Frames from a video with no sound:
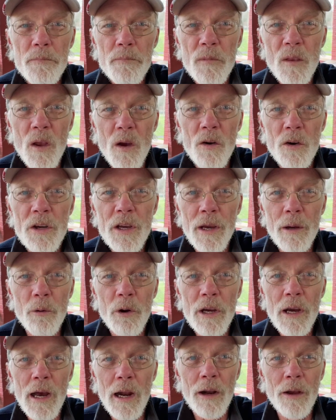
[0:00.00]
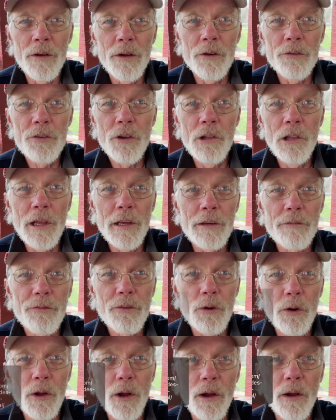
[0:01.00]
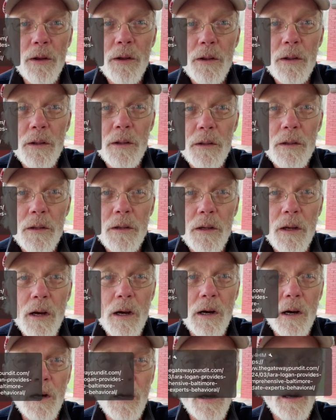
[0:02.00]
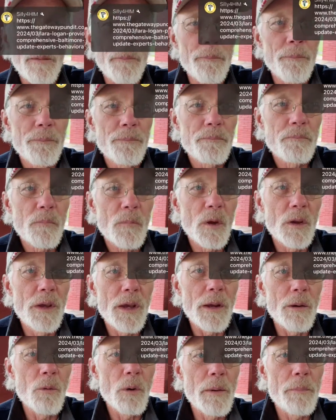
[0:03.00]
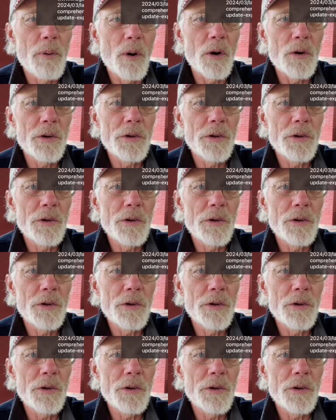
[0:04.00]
Okay, here's a link for the Gateway Pundit